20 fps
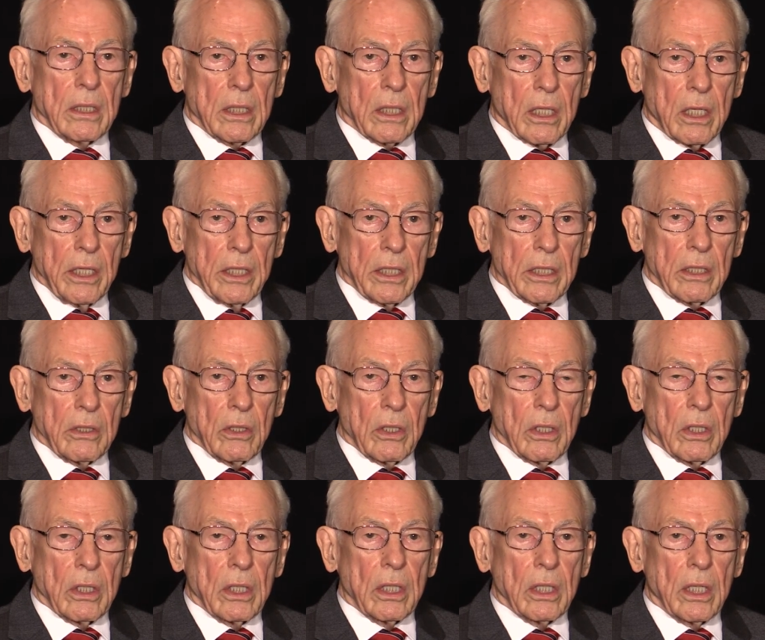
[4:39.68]

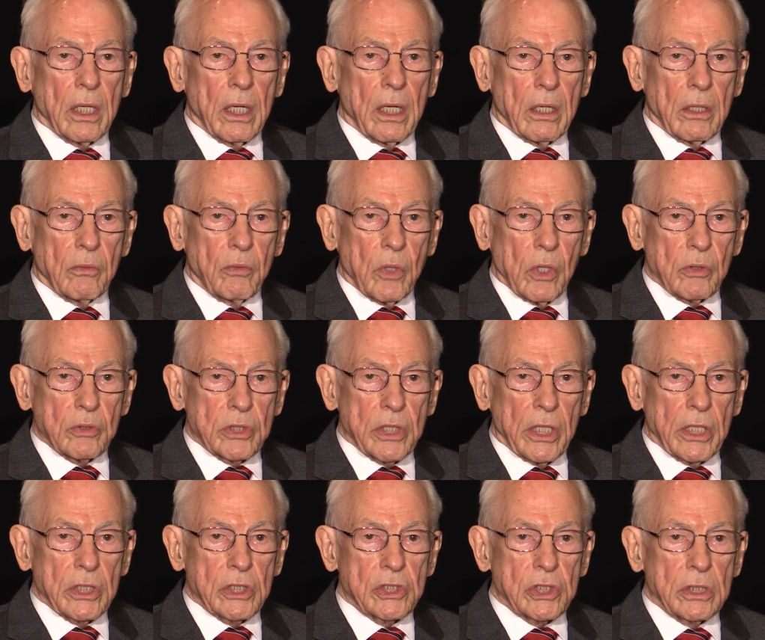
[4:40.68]
clinical
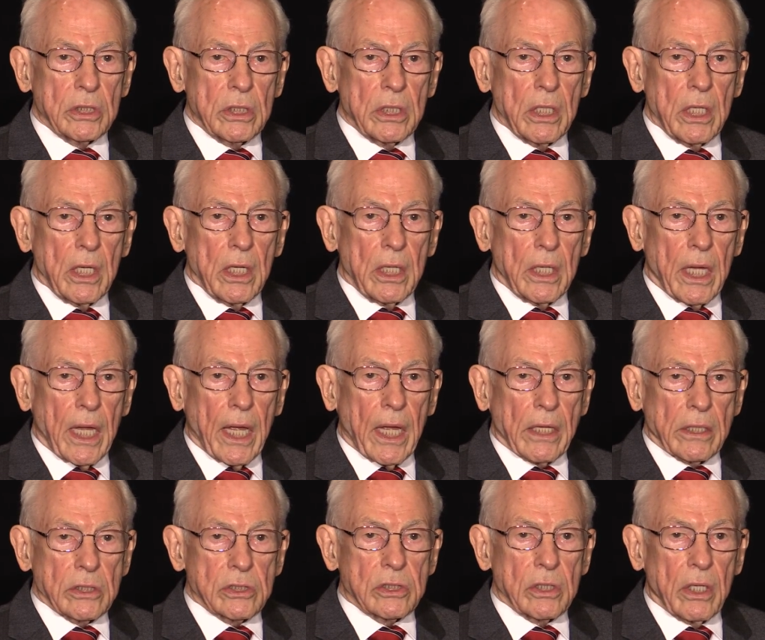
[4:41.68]
rotation
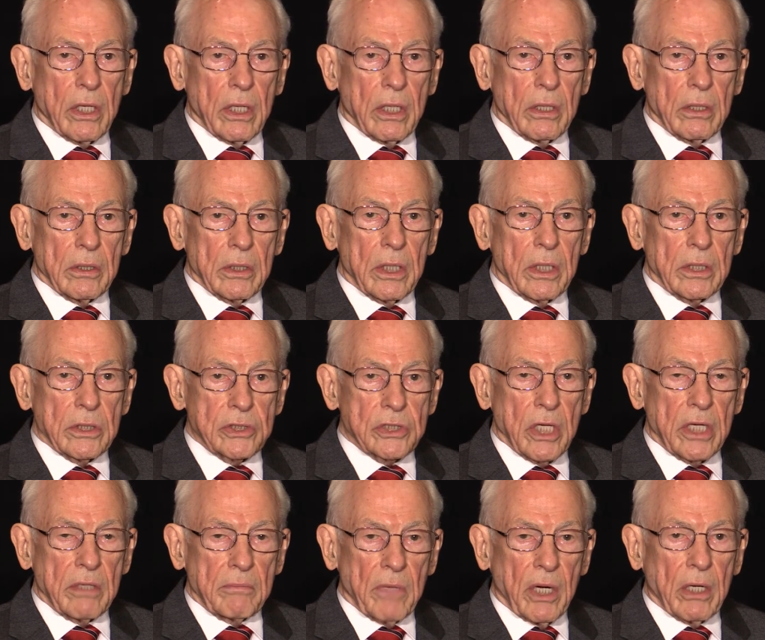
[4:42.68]
at
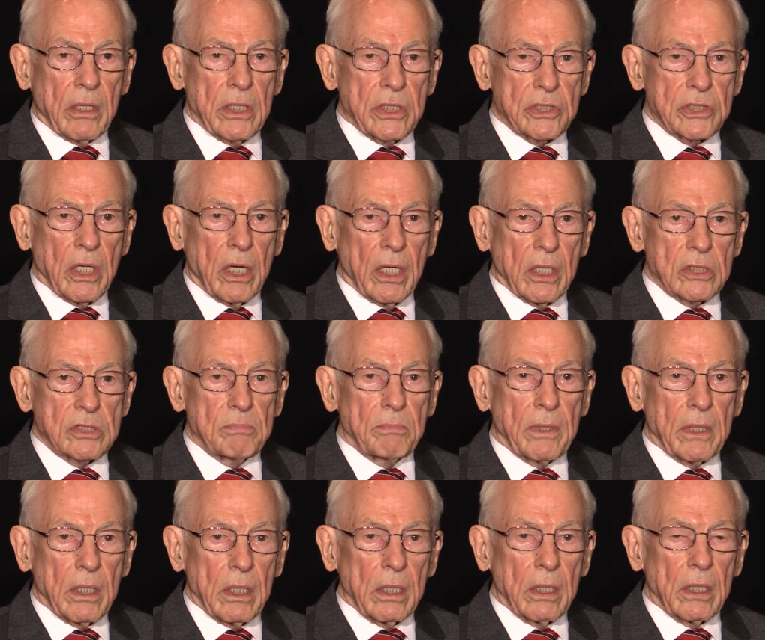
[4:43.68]
St. Mary's
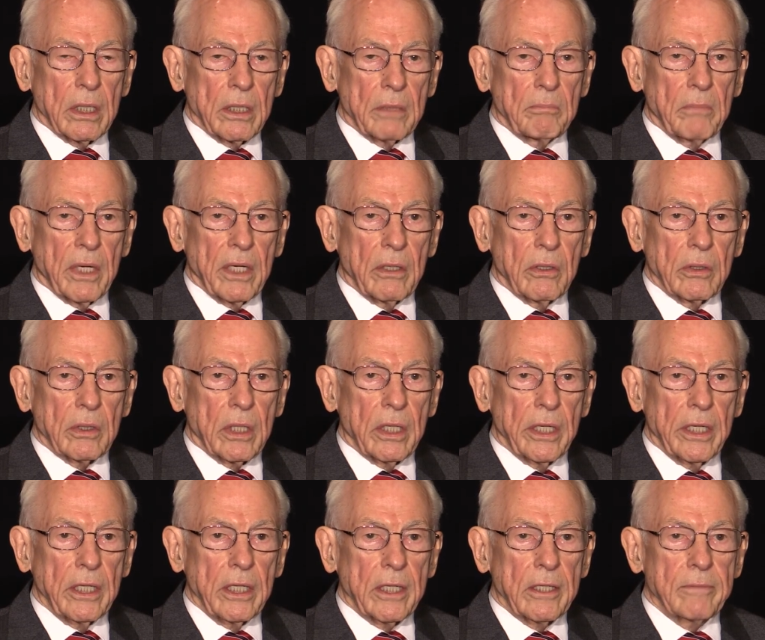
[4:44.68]
Hospital at Mayo
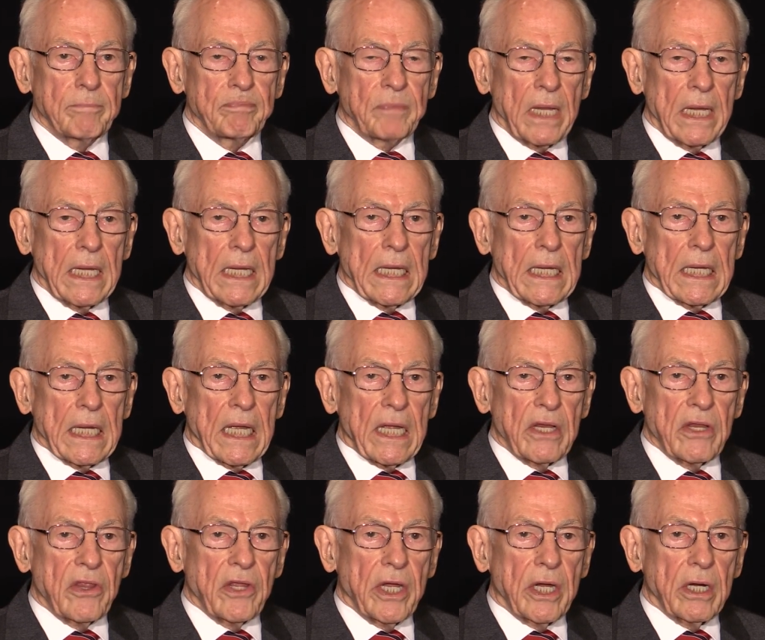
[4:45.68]
Clinic.
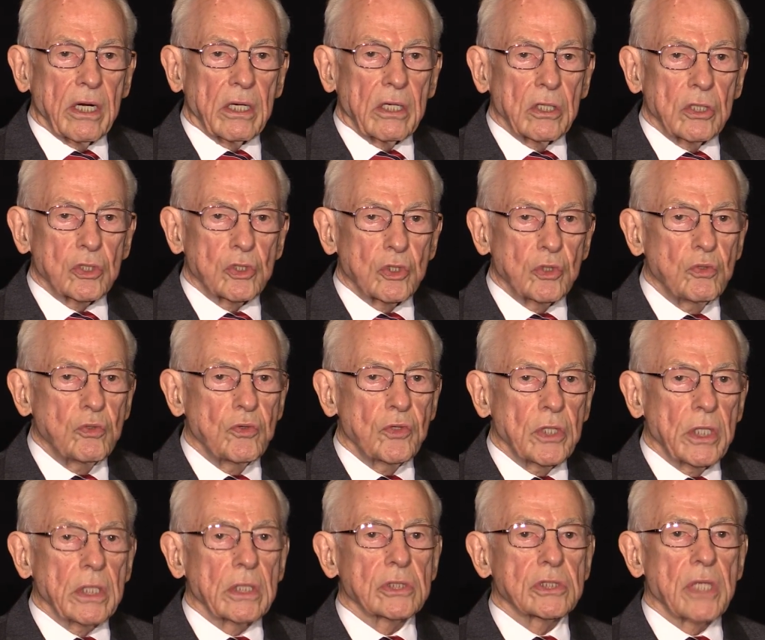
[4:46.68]
And there, two
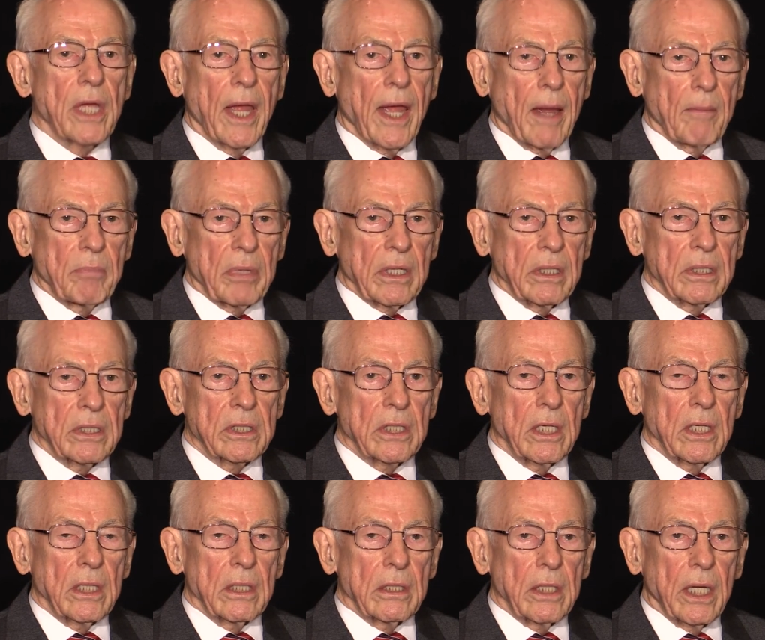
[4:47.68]
things happened
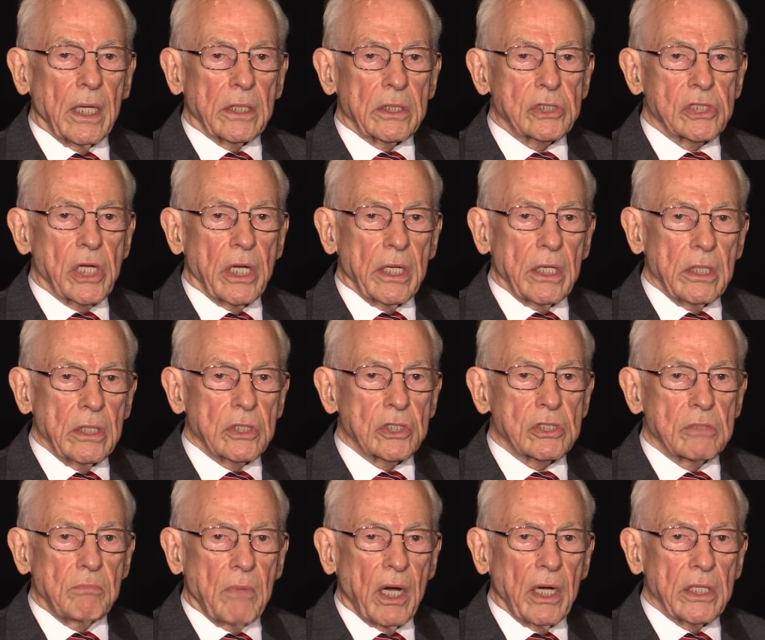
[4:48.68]
that
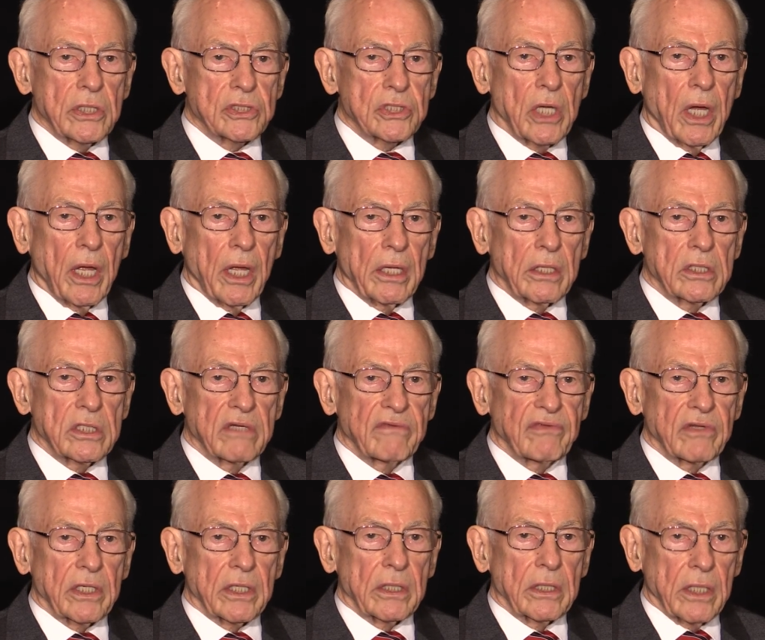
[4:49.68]
changed my
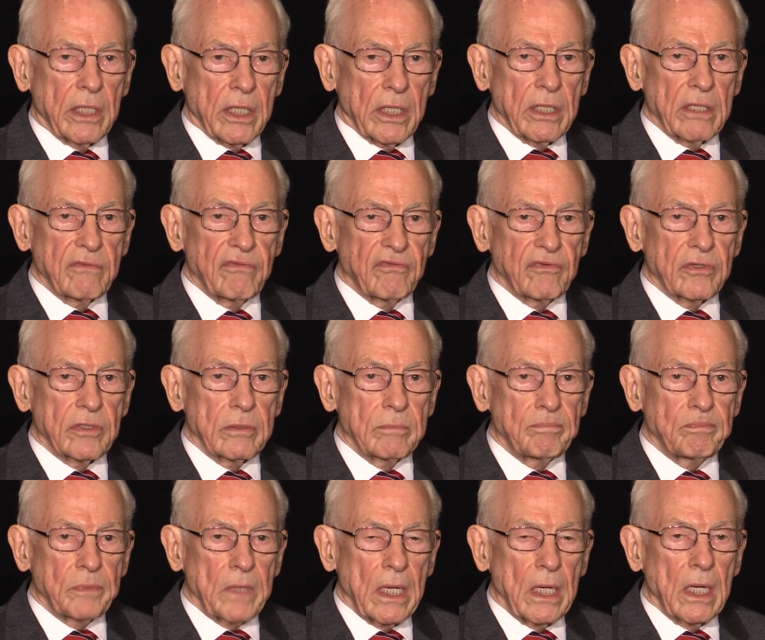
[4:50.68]
scientific life.
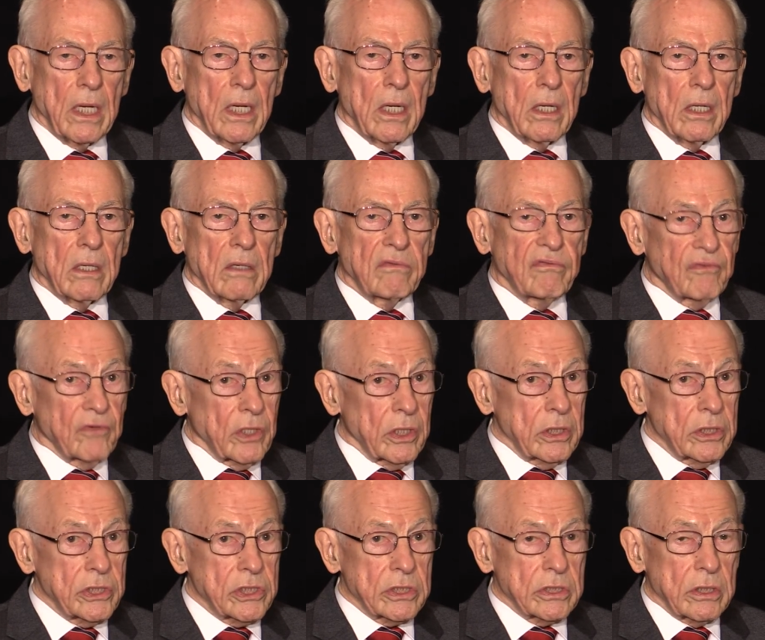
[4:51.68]

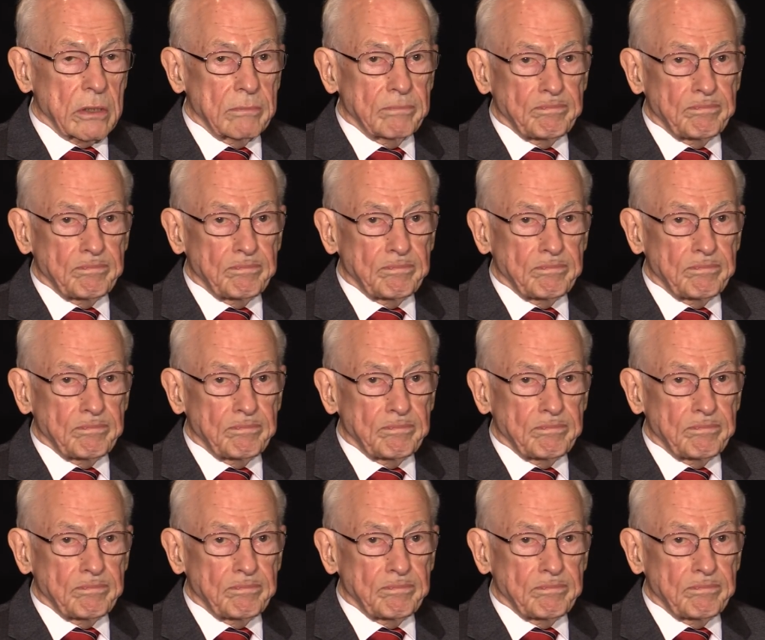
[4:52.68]
First,